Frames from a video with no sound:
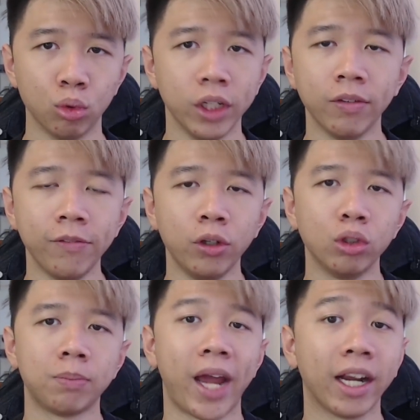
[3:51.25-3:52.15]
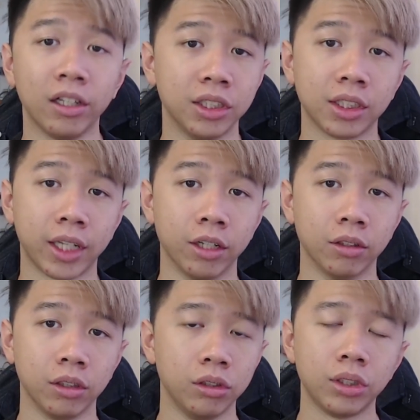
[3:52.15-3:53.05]
Even if you use Pangolin
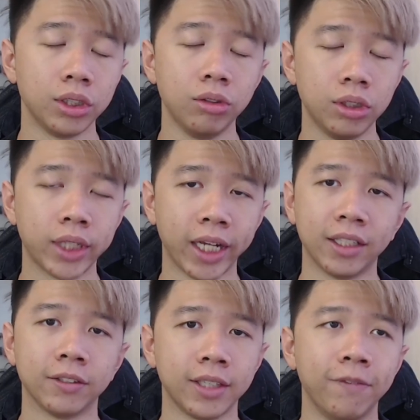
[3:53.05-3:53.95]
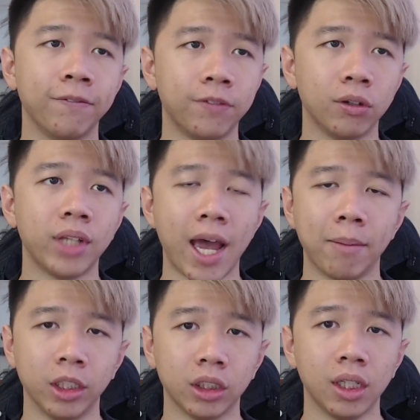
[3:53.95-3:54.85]
Scale, you still take the same full
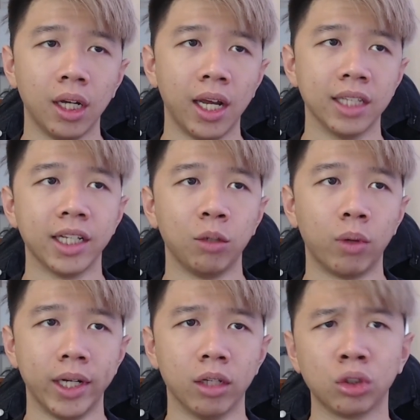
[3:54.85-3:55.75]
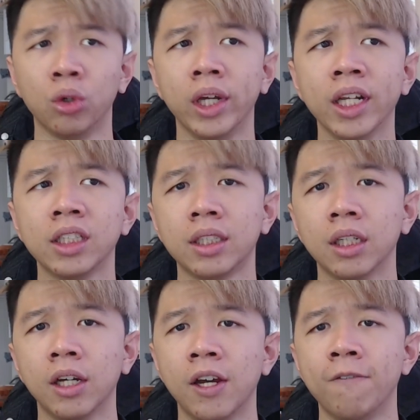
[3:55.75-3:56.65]
damage as anyone else. So it is
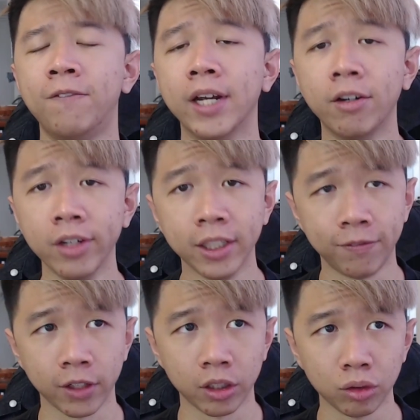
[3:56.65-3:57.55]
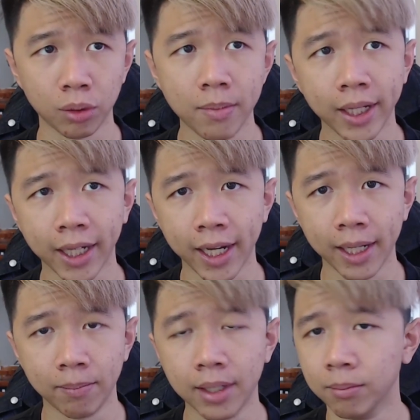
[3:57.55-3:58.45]
very difficult to make a
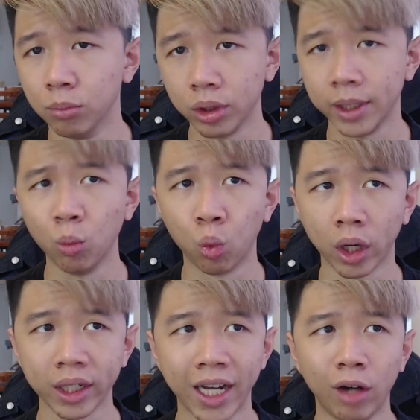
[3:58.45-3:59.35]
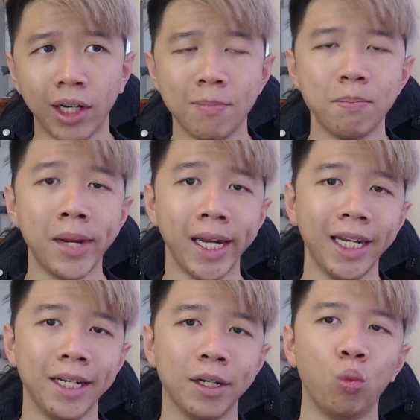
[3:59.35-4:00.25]
Blood Moon team work now. Their
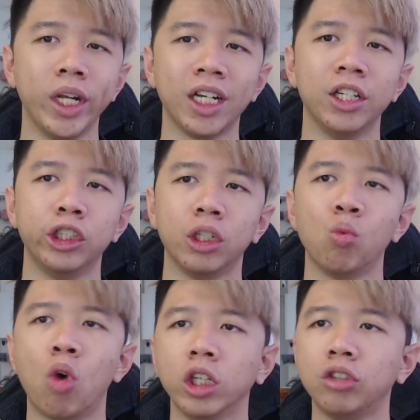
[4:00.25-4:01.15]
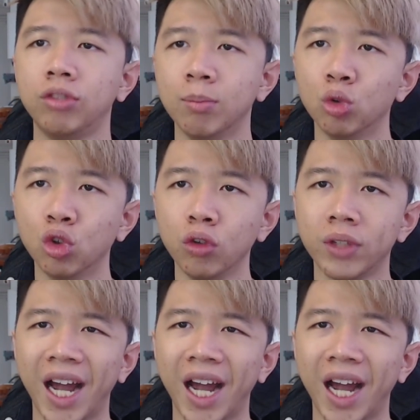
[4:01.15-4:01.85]
main win condition was removed.